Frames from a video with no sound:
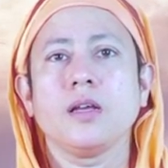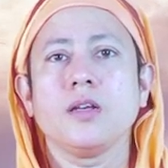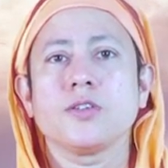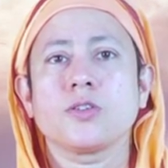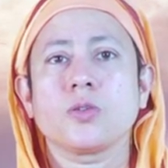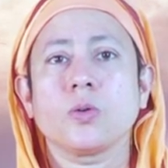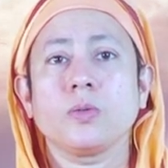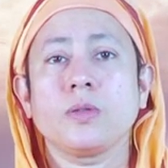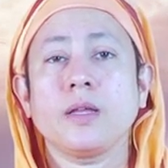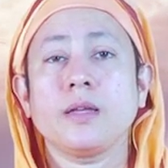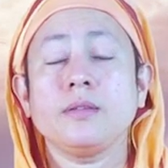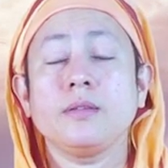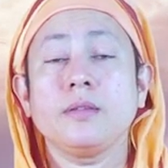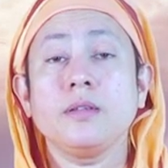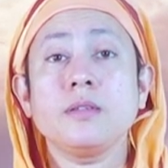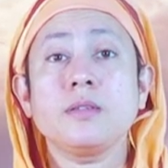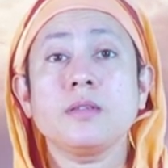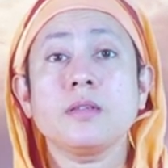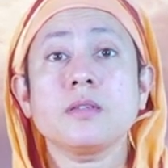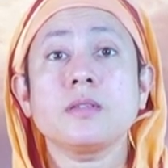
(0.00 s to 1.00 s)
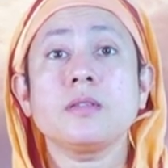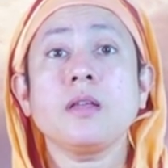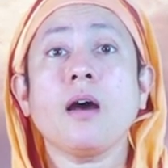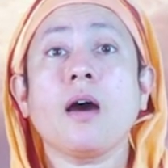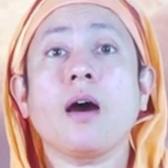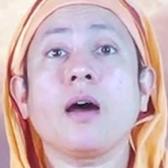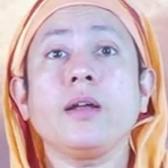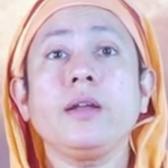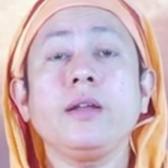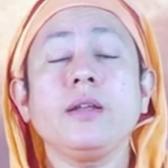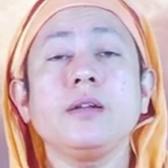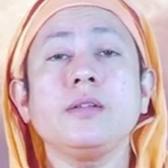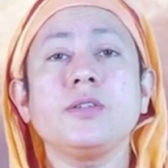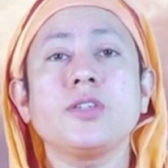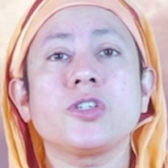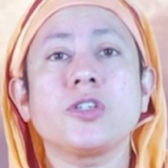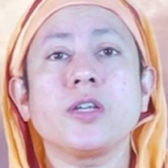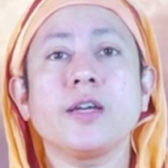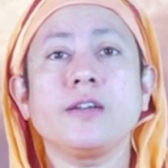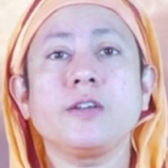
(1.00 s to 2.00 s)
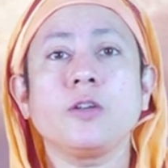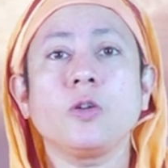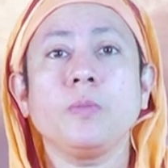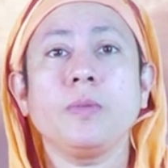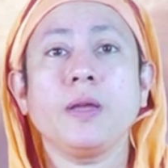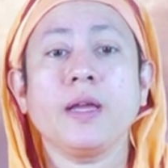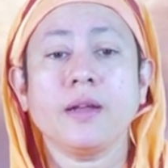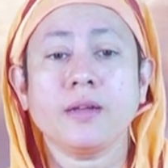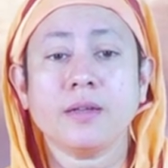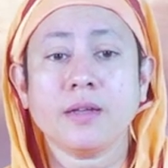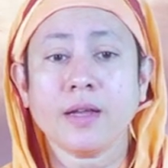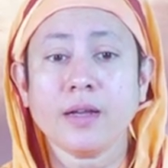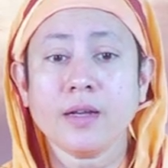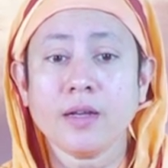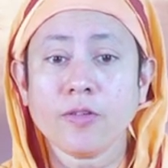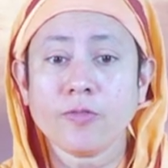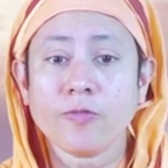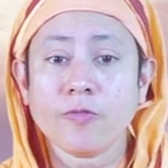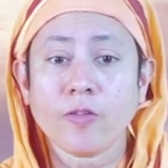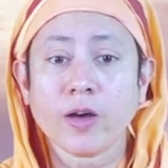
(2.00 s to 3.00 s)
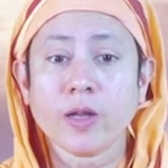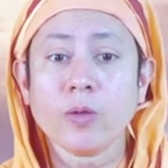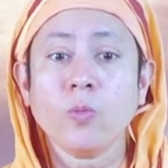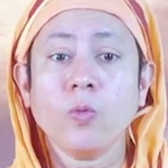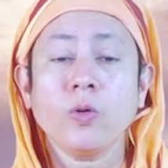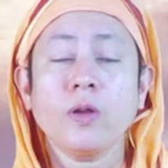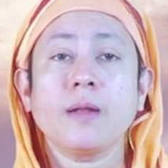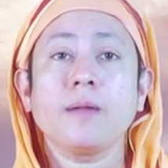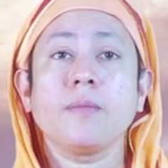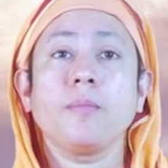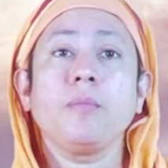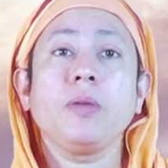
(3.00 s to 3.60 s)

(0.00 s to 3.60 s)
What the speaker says: So then this is the ideal state to be attained if one would